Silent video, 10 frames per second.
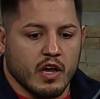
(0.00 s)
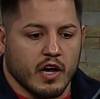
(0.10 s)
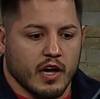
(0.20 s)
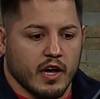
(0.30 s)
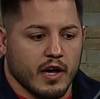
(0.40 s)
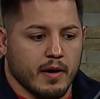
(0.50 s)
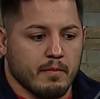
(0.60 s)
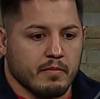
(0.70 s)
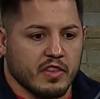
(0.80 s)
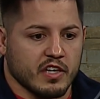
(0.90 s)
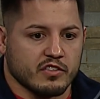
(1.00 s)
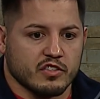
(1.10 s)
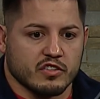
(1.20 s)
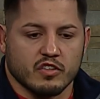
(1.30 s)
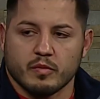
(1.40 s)
Um, things are
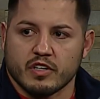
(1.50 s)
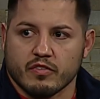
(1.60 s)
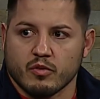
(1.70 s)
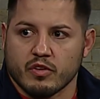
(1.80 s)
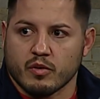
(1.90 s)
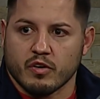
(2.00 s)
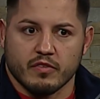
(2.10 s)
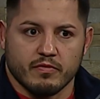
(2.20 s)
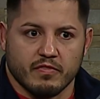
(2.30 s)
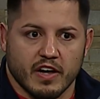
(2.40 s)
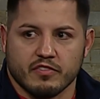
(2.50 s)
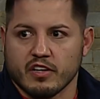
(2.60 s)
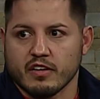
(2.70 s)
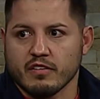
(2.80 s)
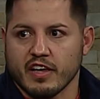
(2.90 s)
just a little bit different than what they were 5,
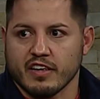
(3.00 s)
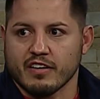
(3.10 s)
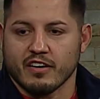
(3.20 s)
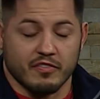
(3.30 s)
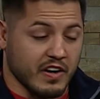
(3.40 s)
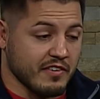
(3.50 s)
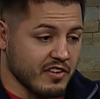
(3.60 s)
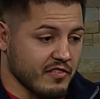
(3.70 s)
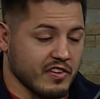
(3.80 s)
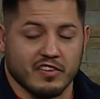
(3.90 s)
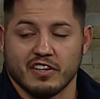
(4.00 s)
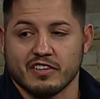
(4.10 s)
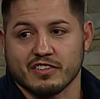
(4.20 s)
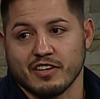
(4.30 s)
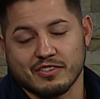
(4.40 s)
10, 8, or 5, 10, 15
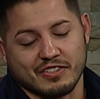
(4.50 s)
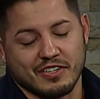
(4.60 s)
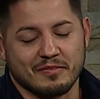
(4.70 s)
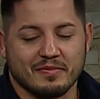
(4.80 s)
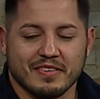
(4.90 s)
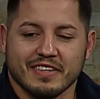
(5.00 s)
years ago. Yeah, so. No question